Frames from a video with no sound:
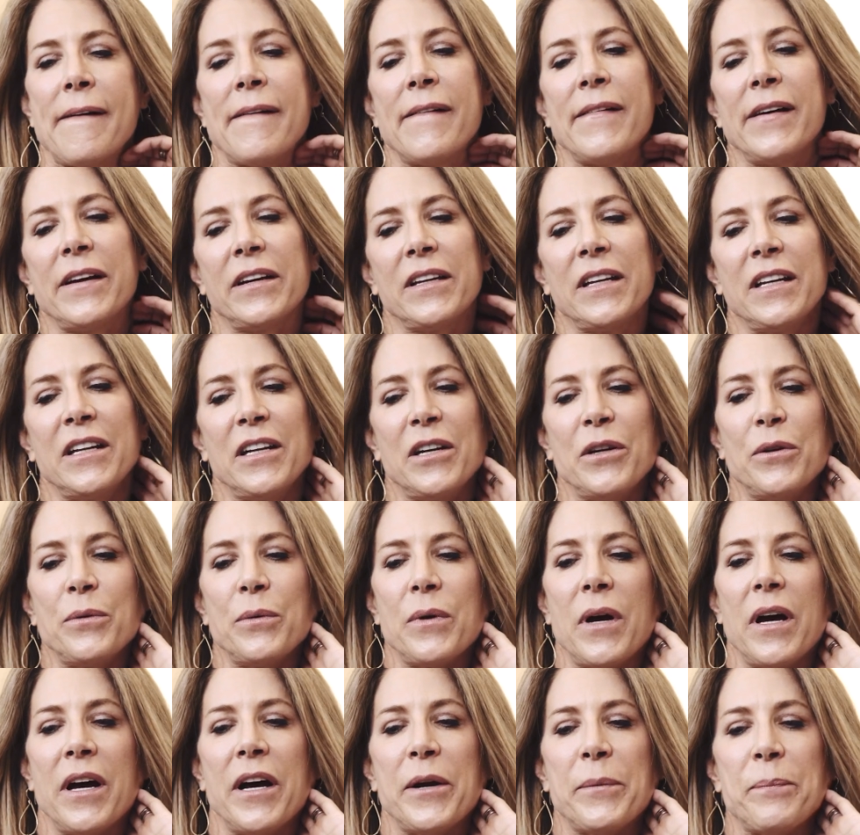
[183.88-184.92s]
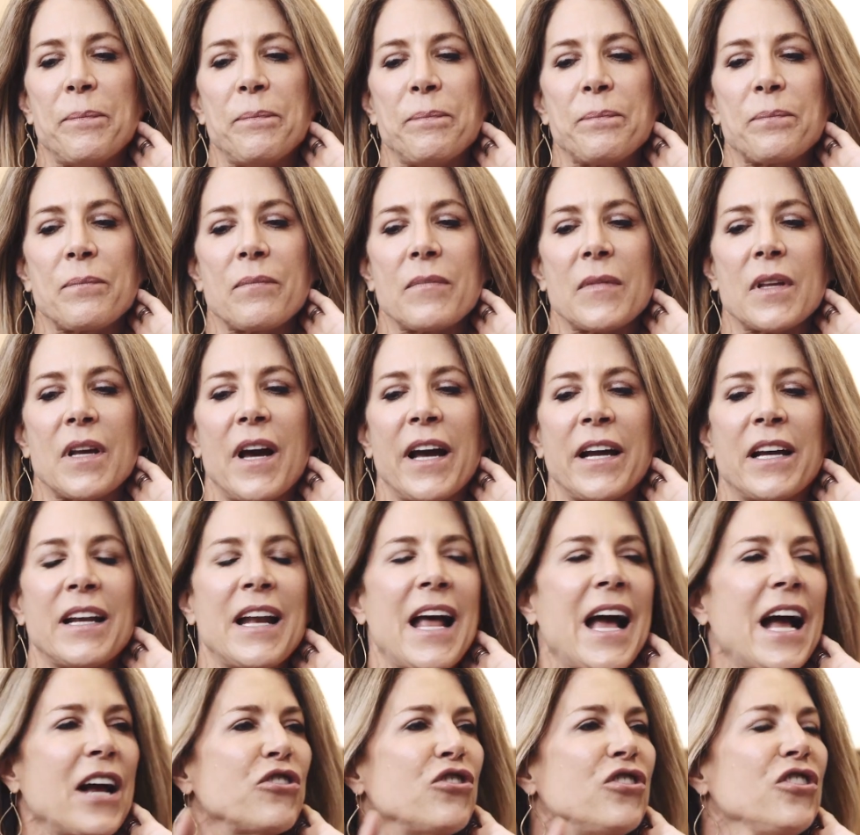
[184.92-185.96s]
well, you know, I could
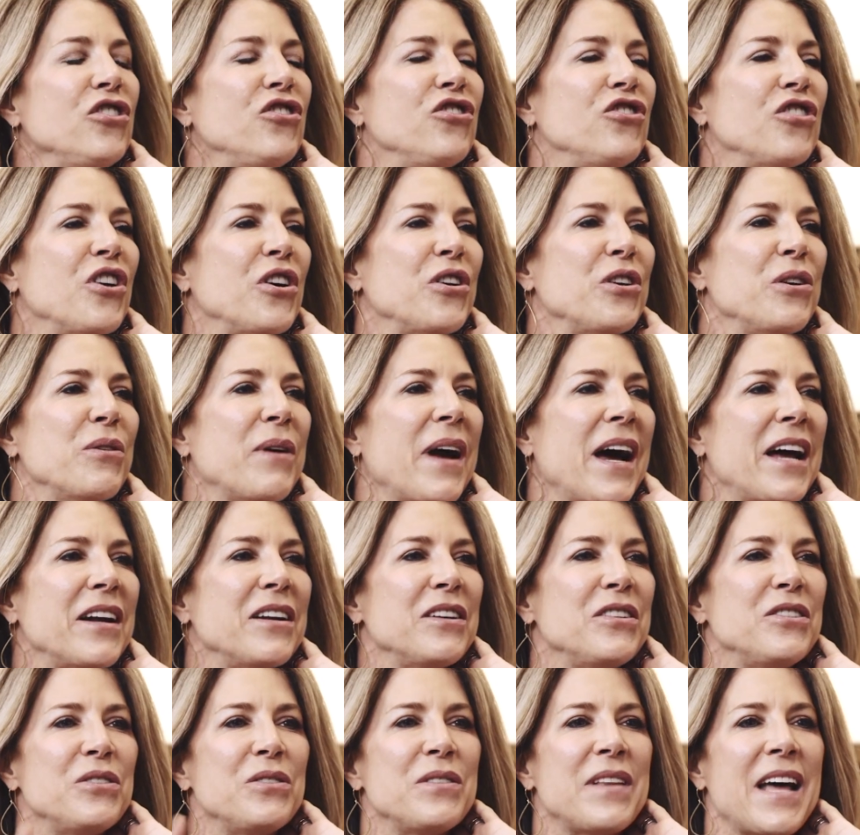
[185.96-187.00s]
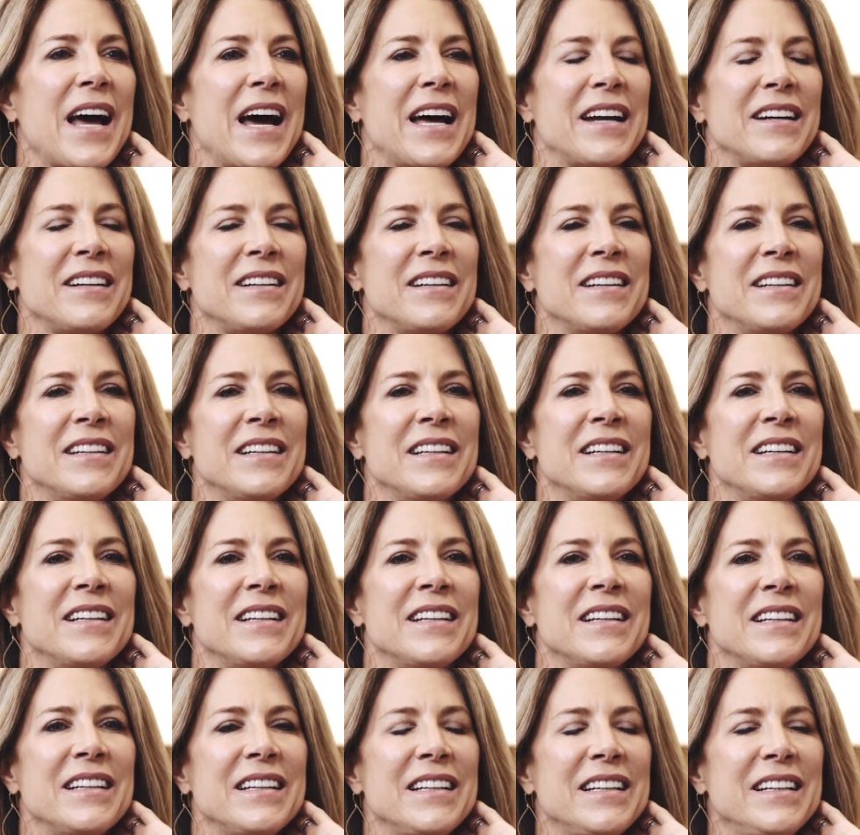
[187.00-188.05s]
actually show you how to do that
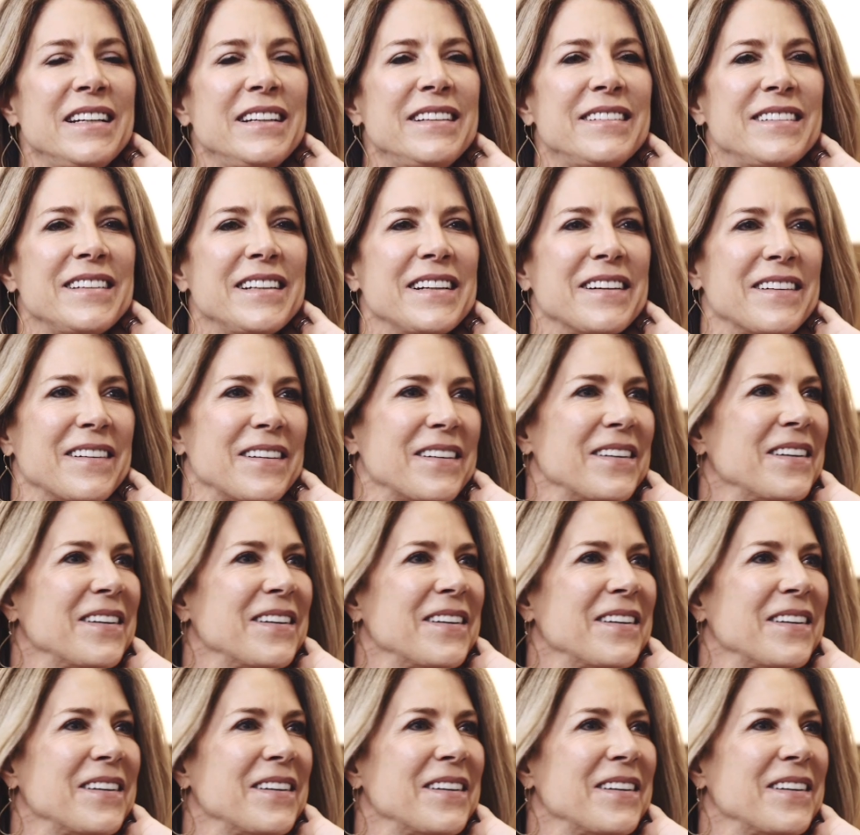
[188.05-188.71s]
easier.